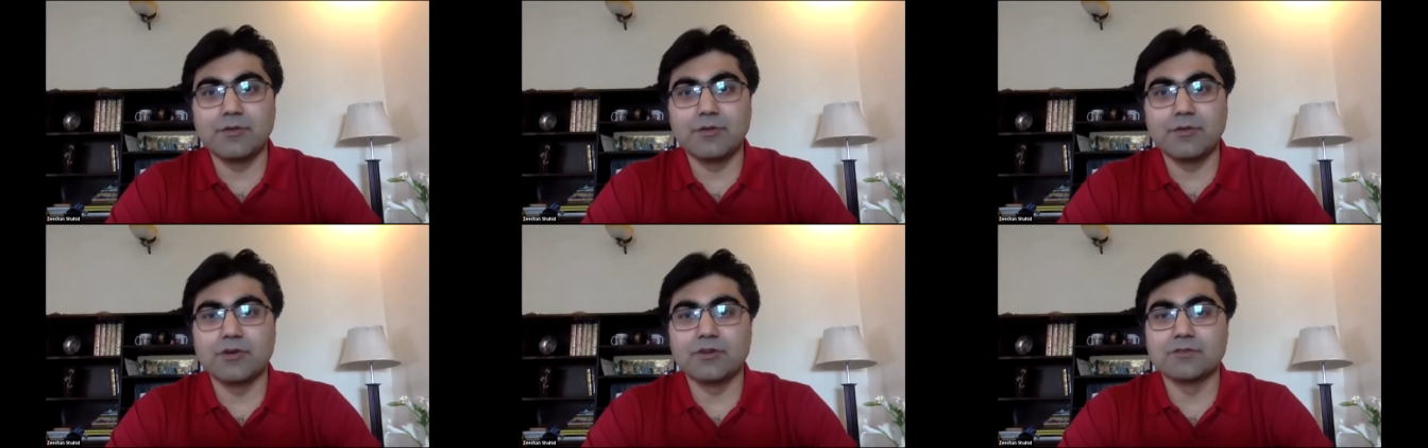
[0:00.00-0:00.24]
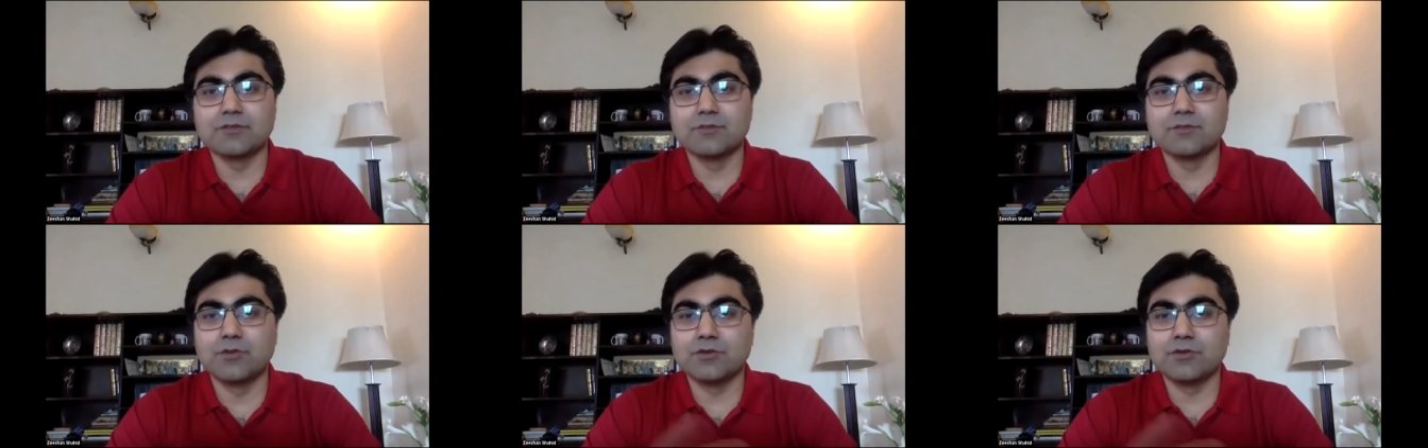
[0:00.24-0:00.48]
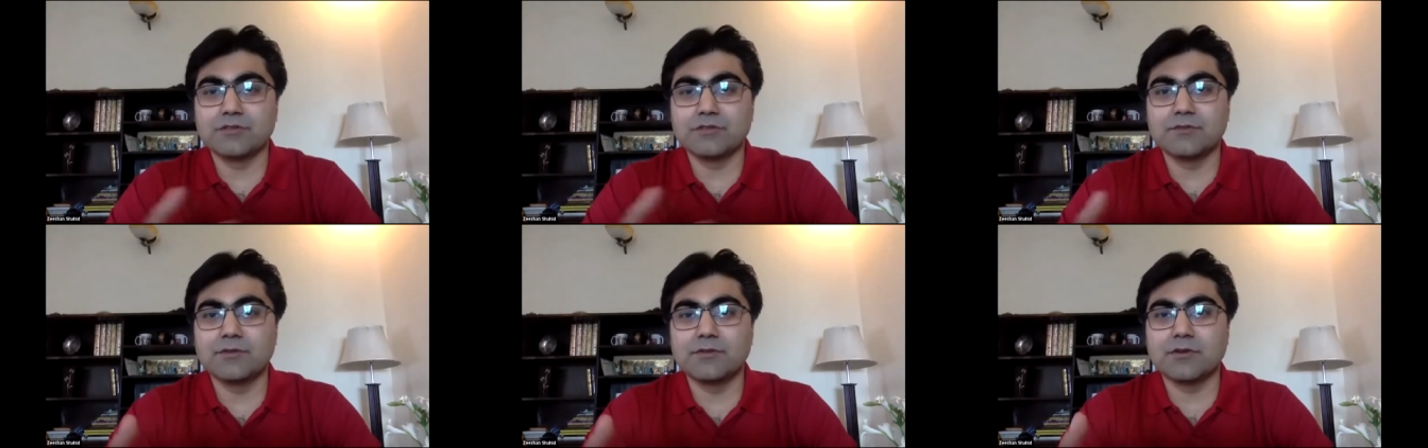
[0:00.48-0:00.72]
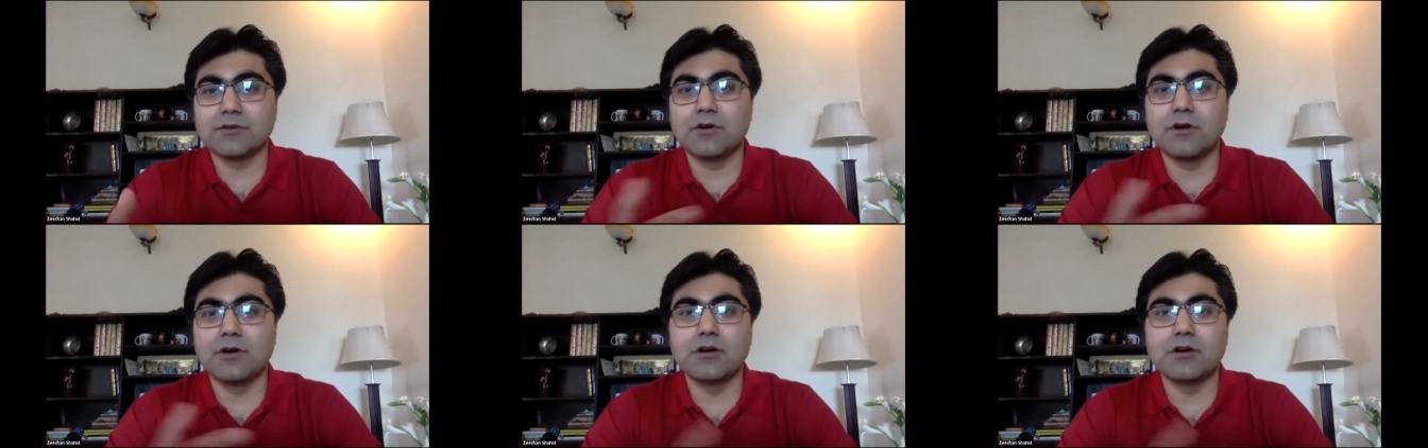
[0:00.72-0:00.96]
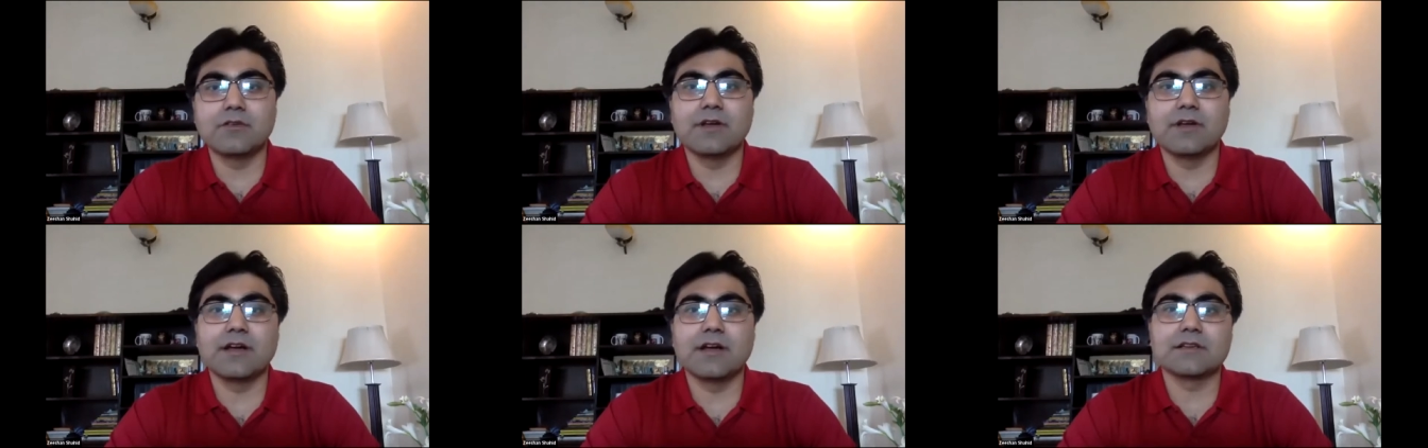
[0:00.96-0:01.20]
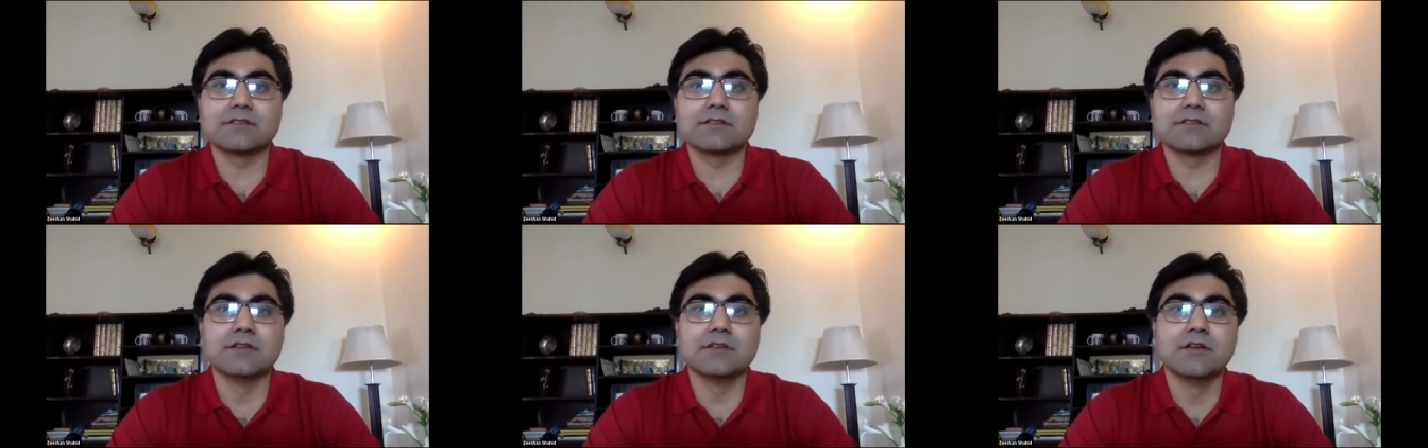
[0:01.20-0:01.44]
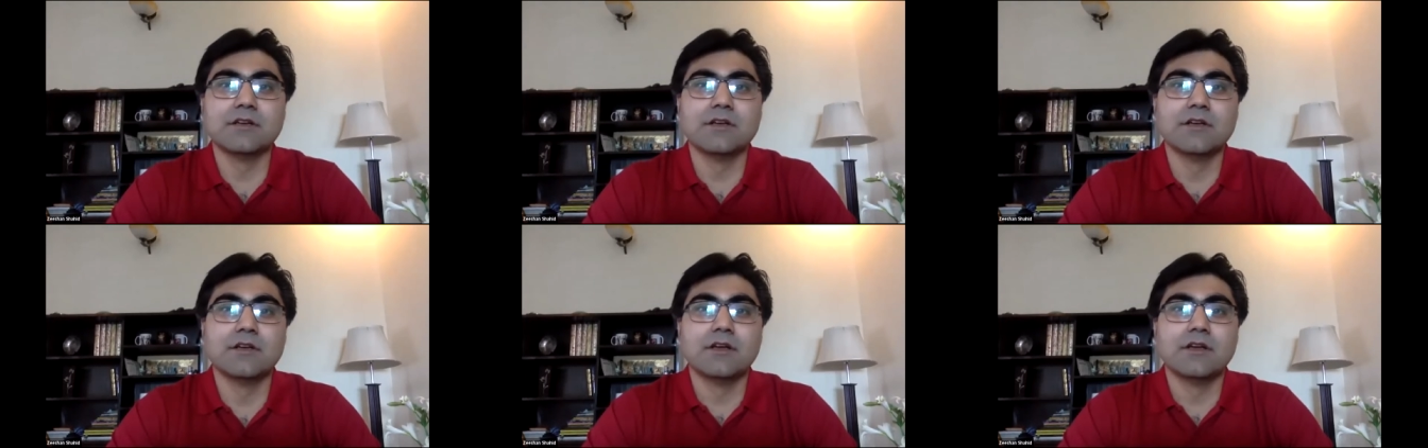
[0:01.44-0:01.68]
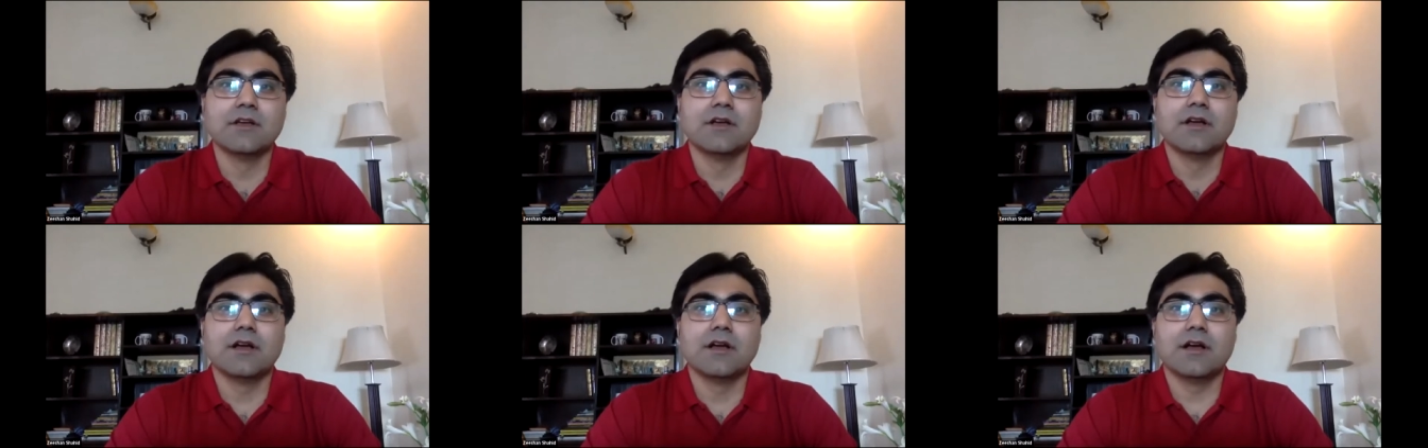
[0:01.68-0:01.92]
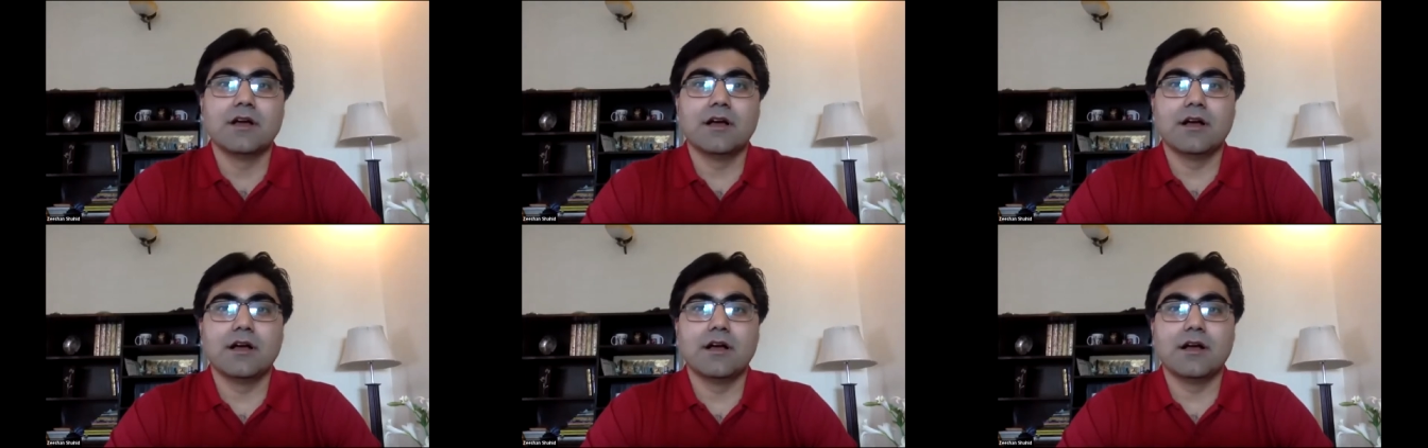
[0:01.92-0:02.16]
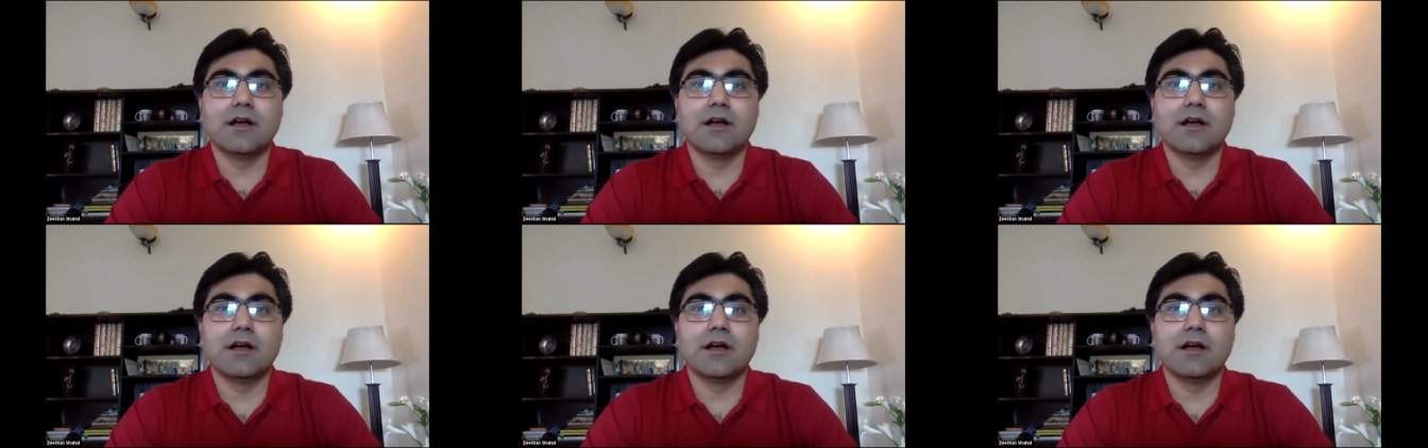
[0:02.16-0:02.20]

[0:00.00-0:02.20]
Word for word: Because most of the contracts uh,